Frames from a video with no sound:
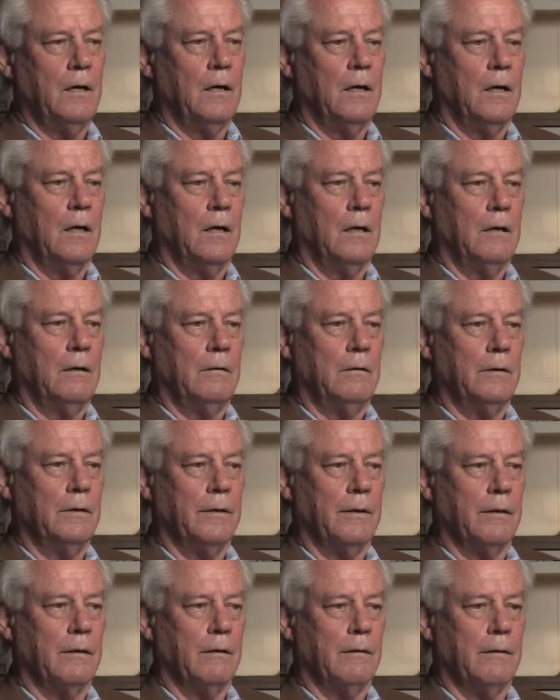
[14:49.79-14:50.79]

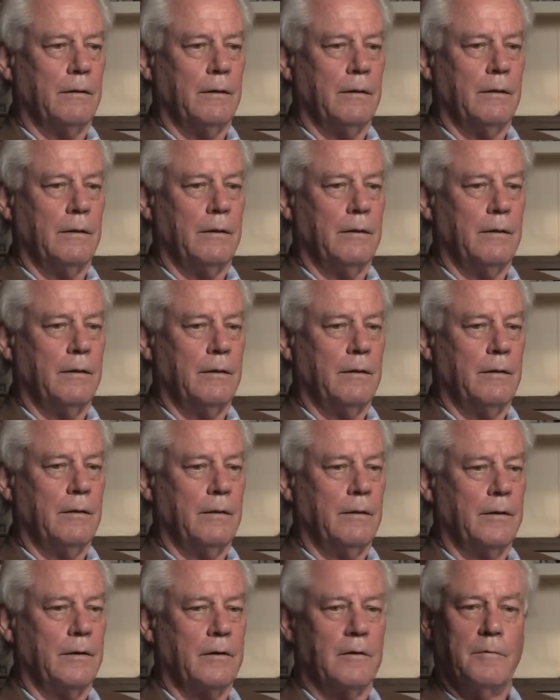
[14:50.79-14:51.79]

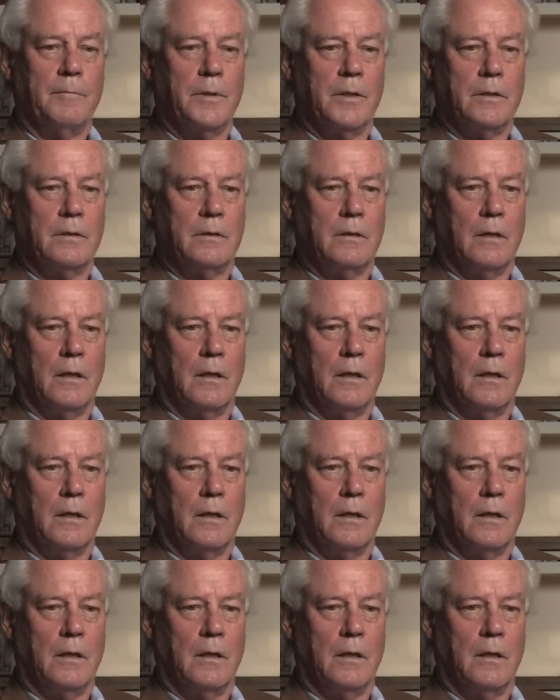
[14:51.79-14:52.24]
There have been